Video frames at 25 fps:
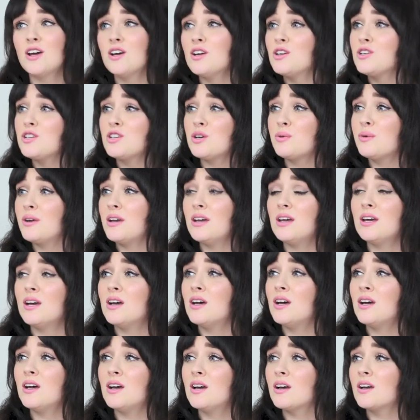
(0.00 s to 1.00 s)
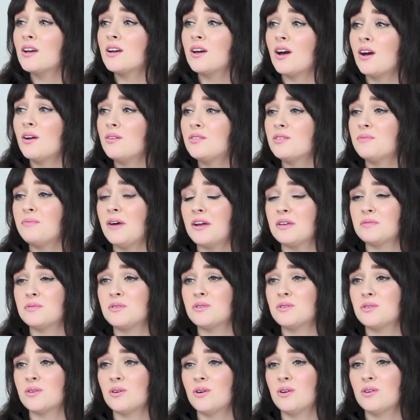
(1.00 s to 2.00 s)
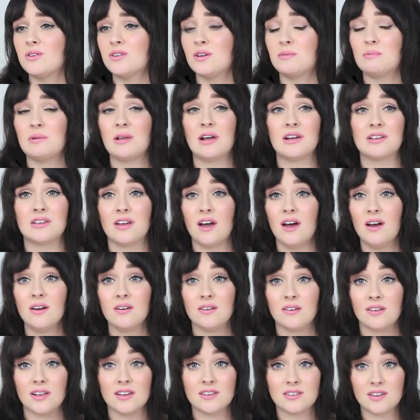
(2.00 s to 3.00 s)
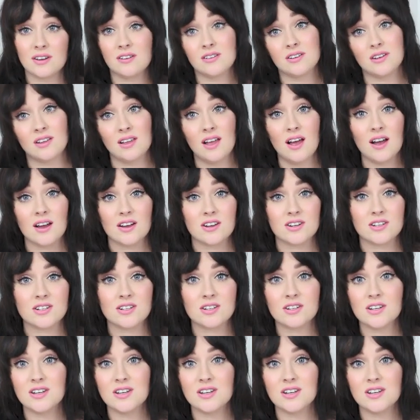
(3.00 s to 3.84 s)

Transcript: Should we go to Manatee Soars? I'd be like, no, let's go to Lush.